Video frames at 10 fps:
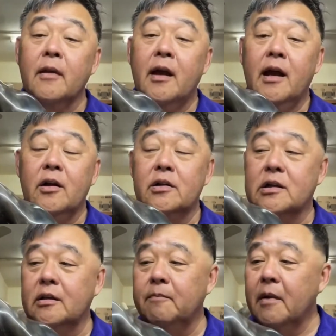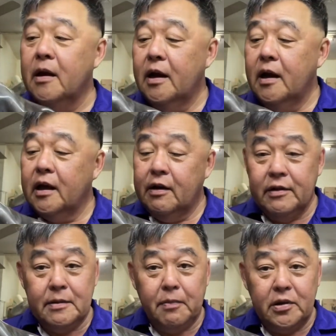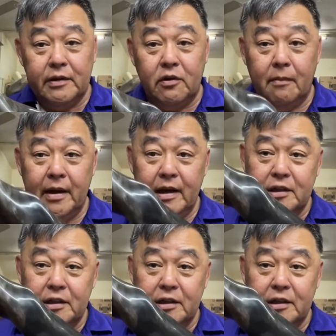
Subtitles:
And also give us a positive comment and